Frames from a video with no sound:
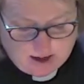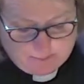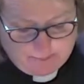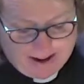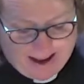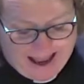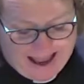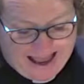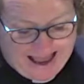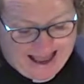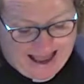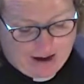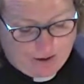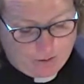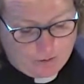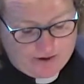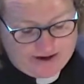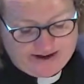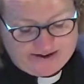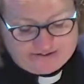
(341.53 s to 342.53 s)
But
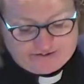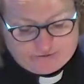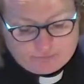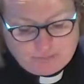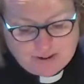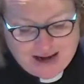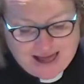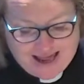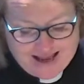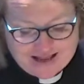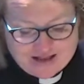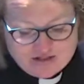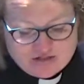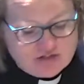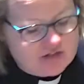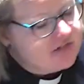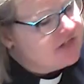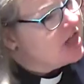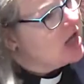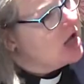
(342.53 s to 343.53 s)
how he explained
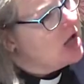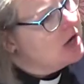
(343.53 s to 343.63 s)
that the